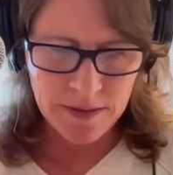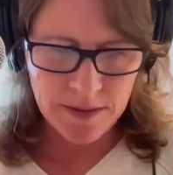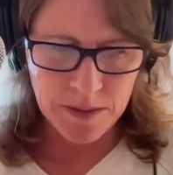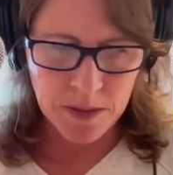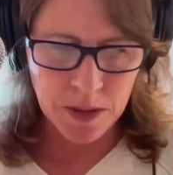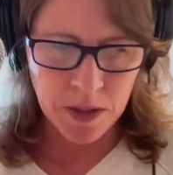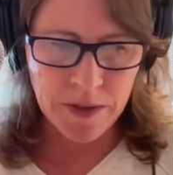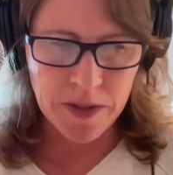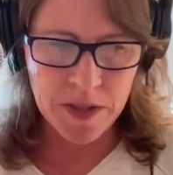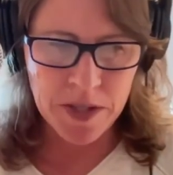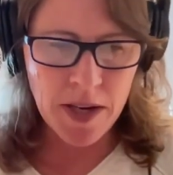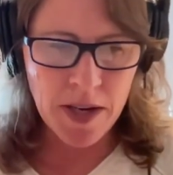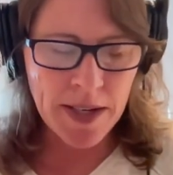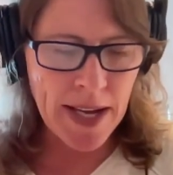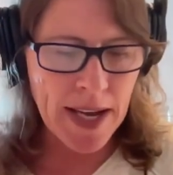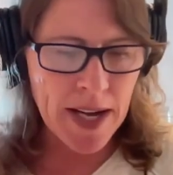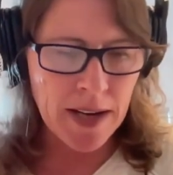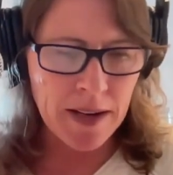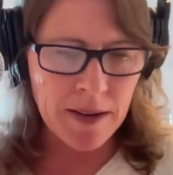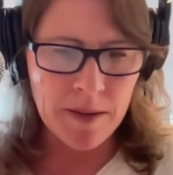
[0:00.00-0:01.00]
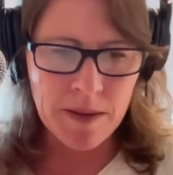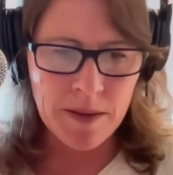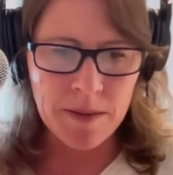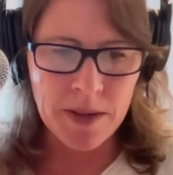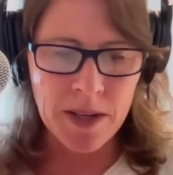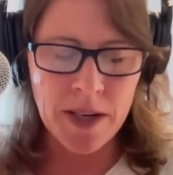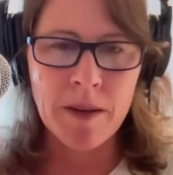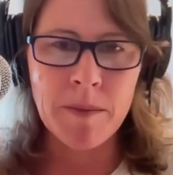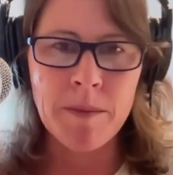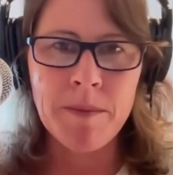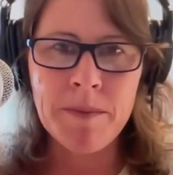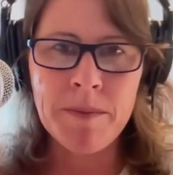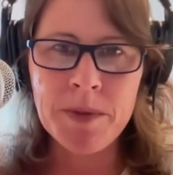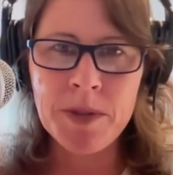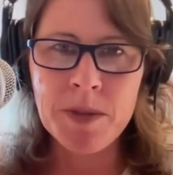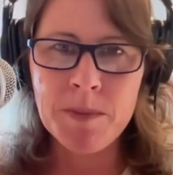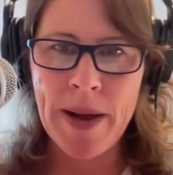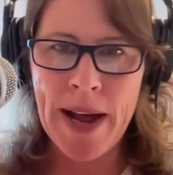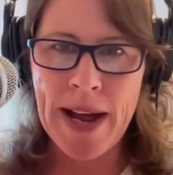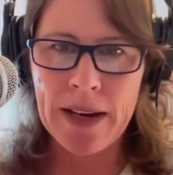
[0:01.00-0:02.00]
Well, if you start getting,
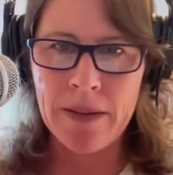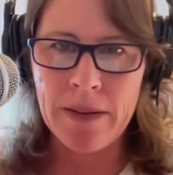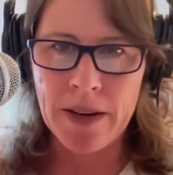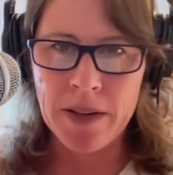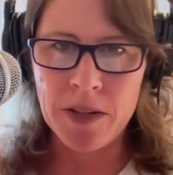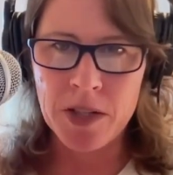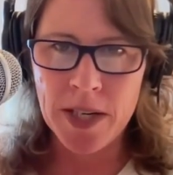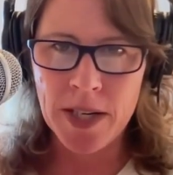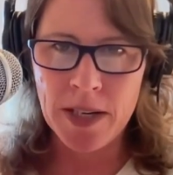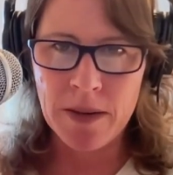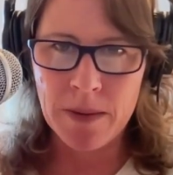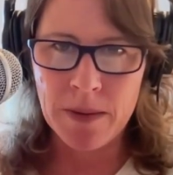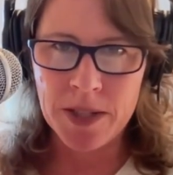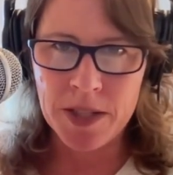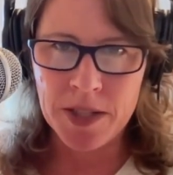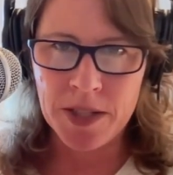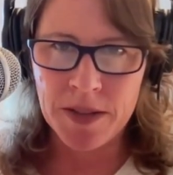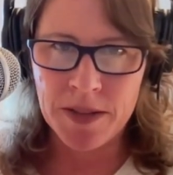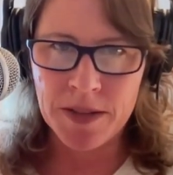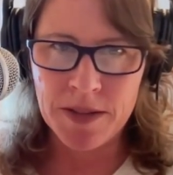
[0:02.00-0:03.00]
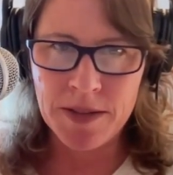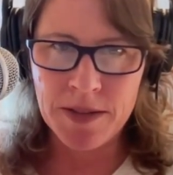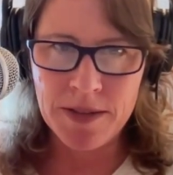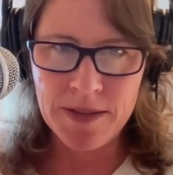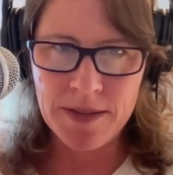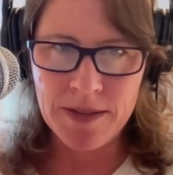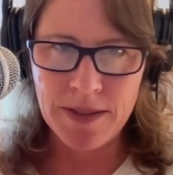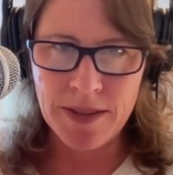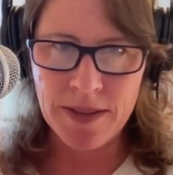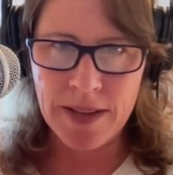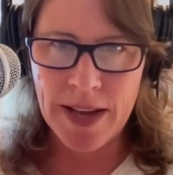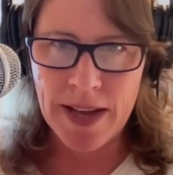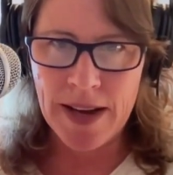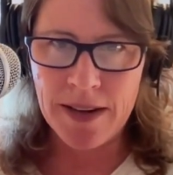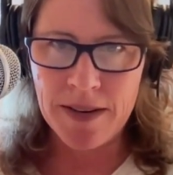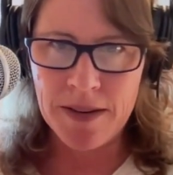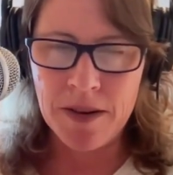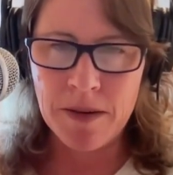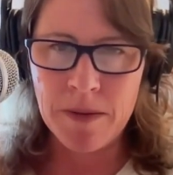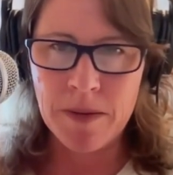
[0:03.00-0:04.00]
background check questions on
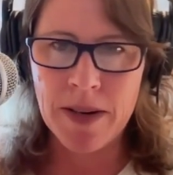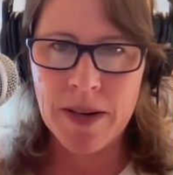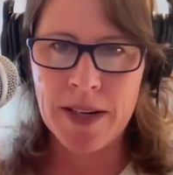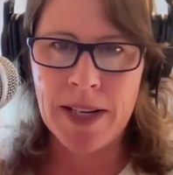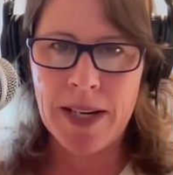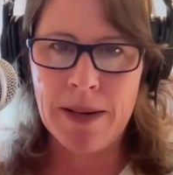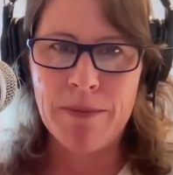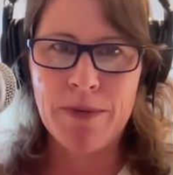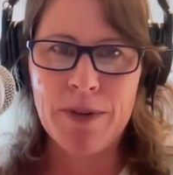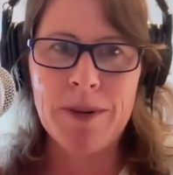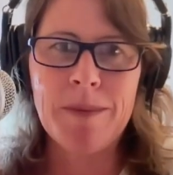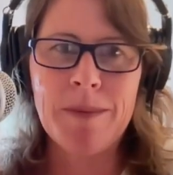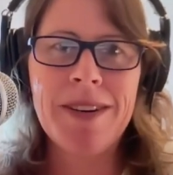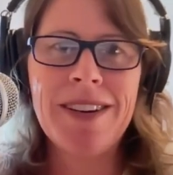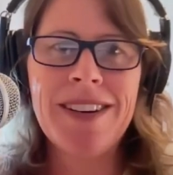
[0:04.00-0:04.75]
that, you know where it came from.